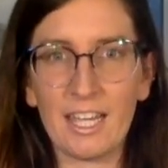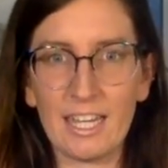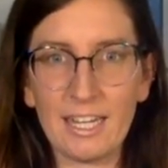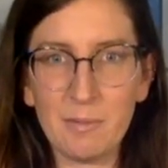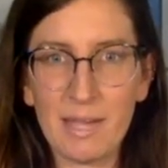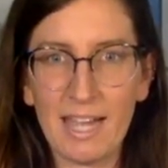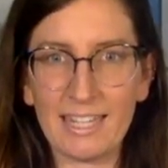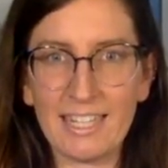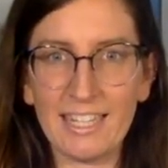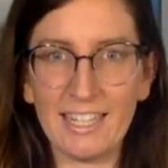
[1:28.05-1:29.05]
in a
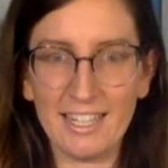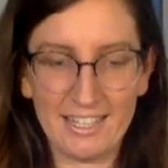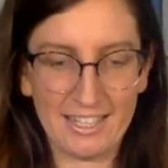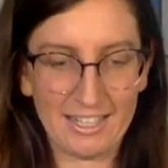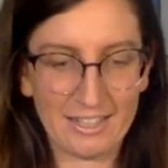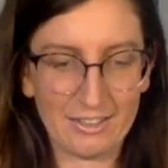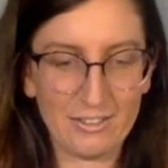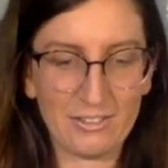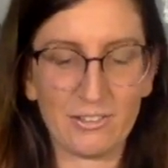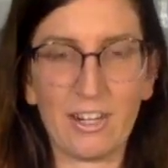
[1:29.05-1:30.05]
baggie,
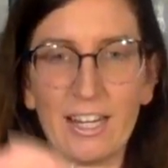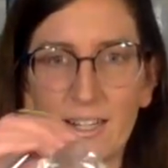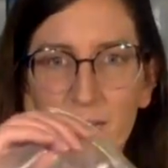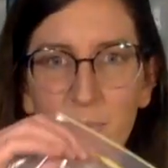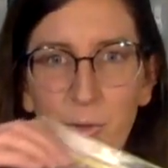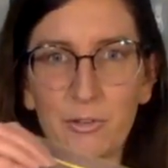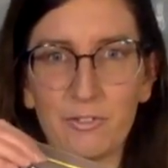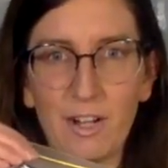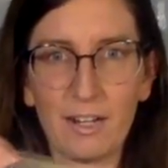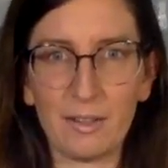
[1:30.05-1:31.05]
looks great, most
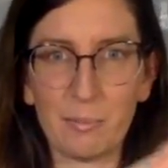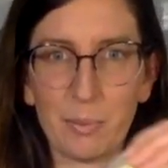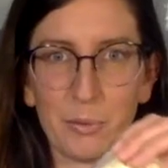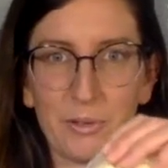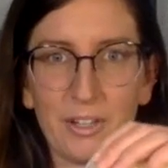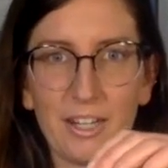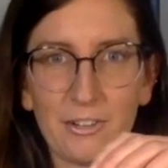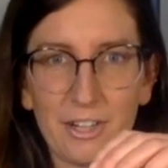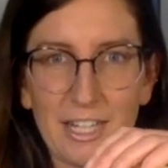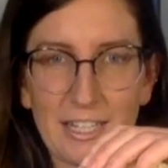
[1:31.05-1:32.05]
vital important
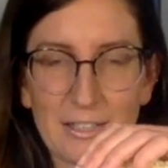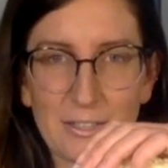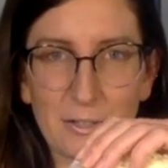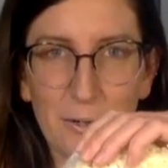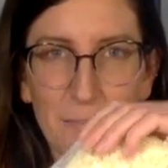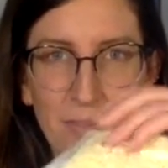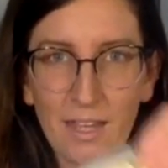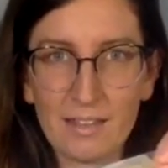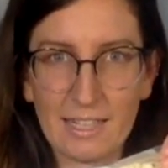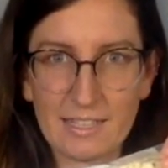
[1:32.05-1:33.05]
ingredient. So
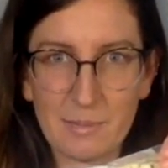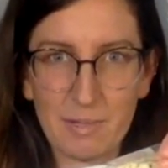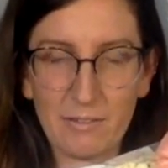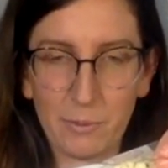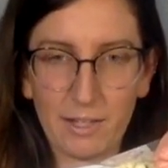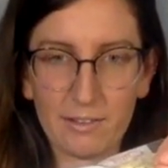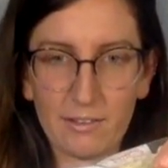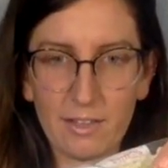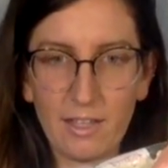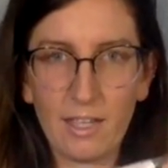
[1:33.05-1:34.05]
that's the
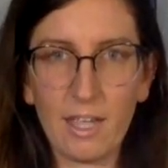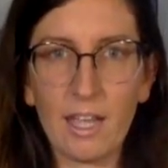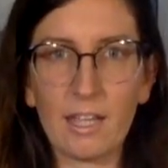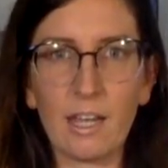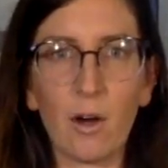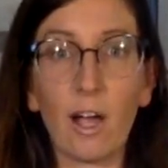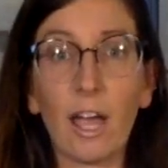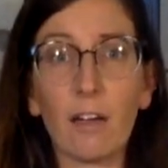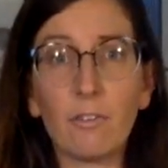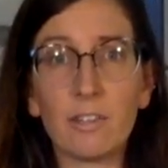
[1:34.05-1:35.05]
beeswax. Now I
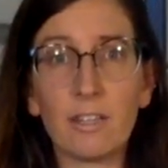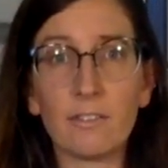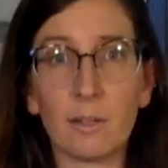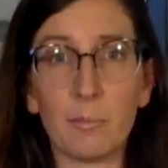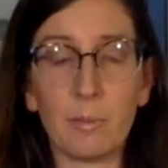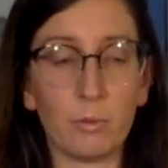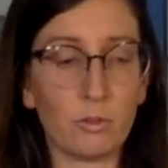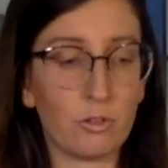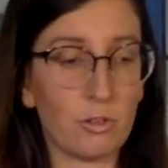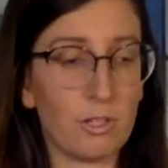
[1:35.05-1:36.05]
have seen some people
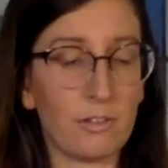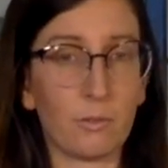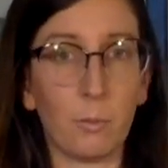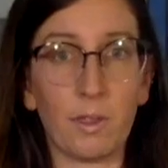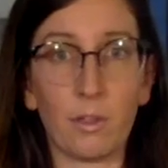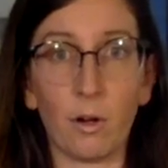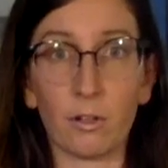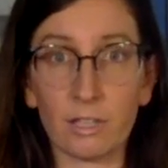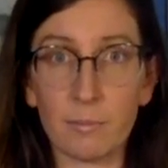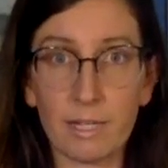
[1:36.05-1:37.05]
do this with
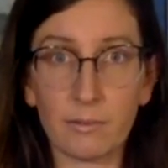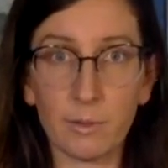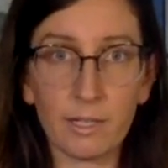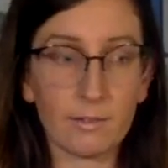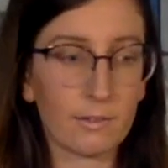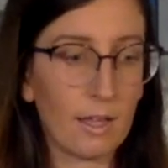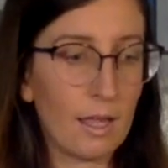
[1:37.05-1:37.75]
only beeswax,